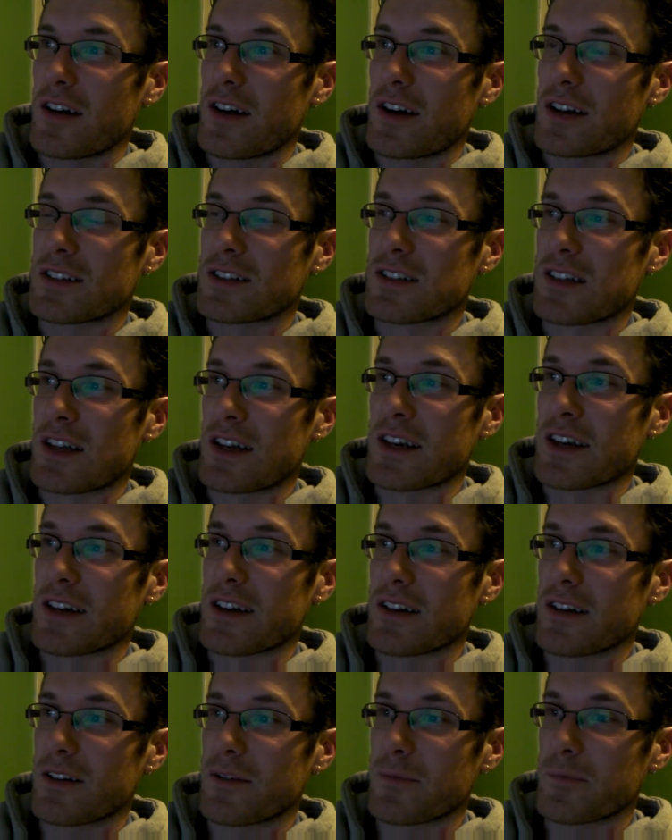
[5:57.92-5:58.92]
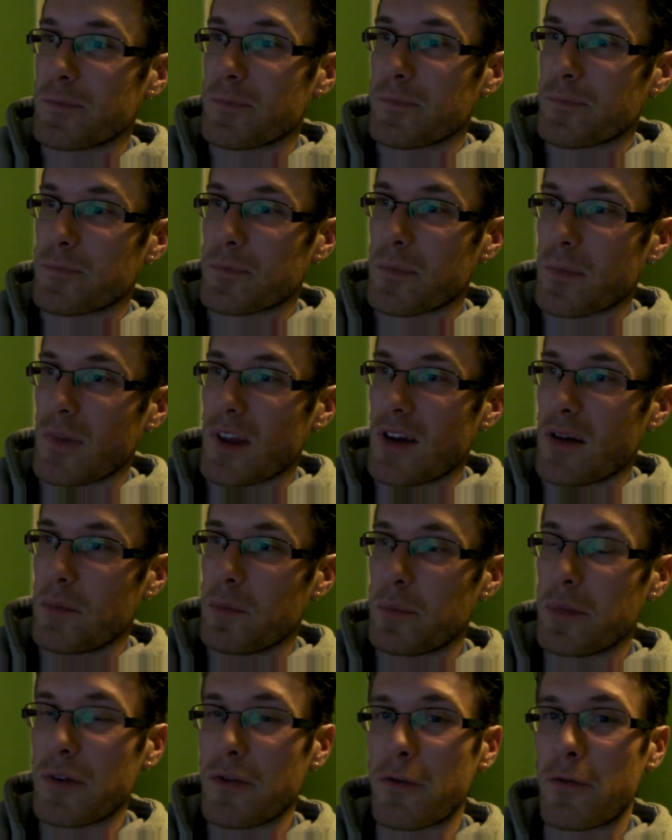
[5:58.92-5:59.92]
It's like
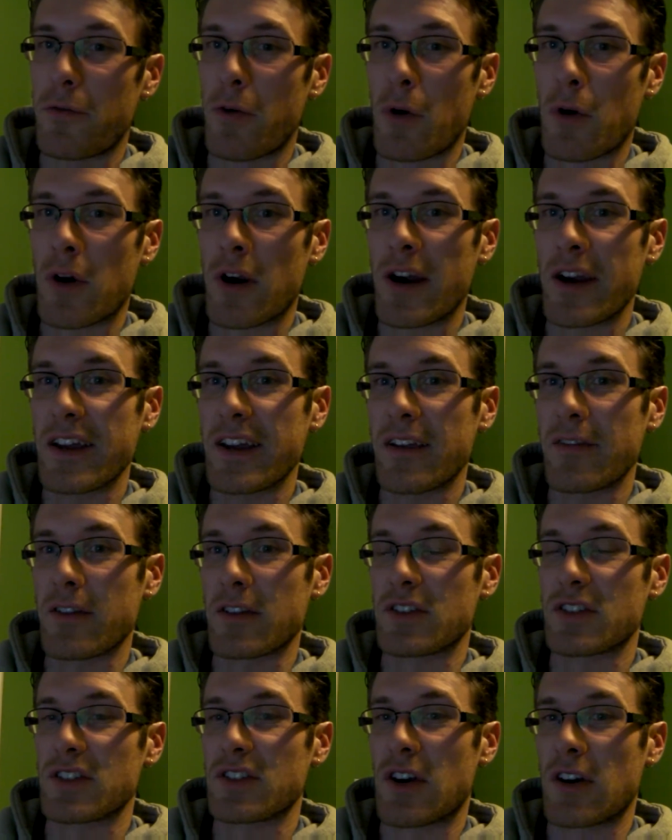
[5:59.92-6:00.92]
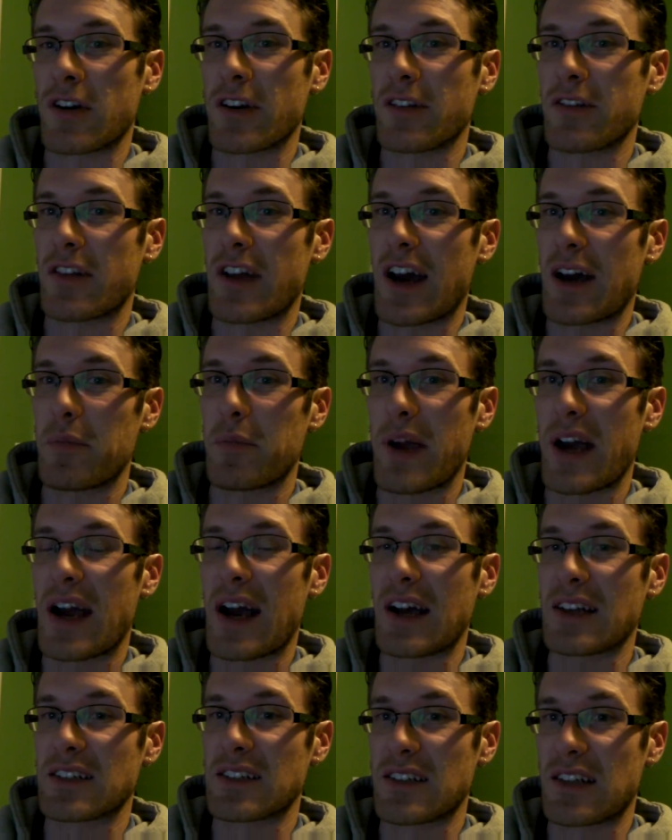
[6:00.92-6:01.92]
before I even started that
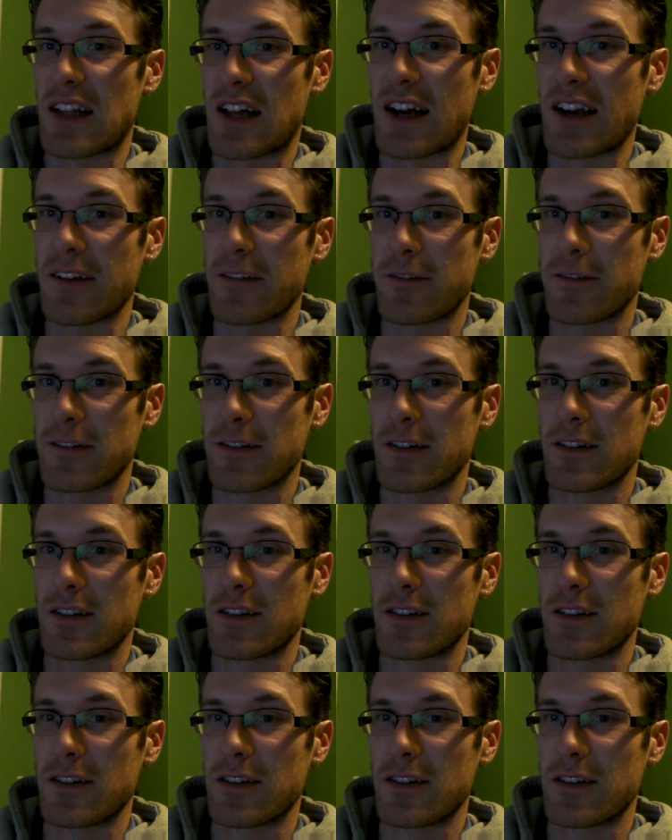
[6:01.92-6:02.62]
past life,